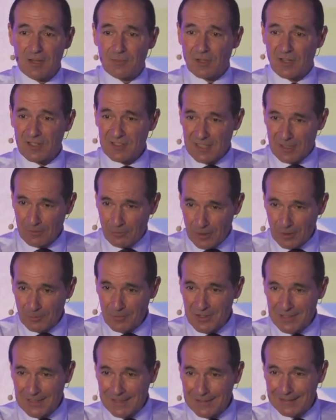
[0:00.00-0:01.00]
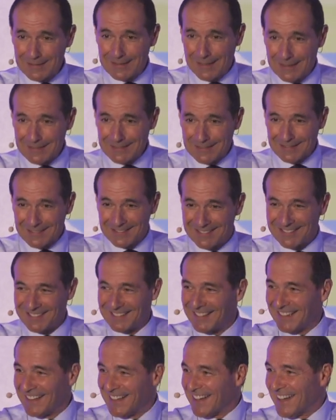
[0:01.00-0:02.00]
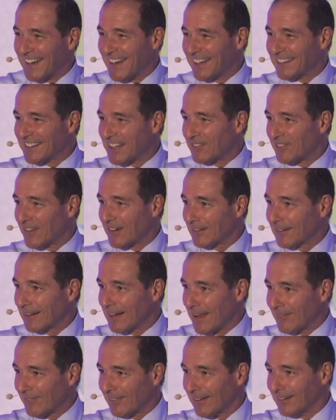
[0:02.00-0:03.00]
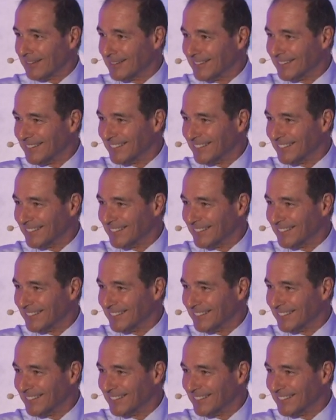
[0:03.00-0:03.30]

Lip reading: because they work with little data and they're very clever.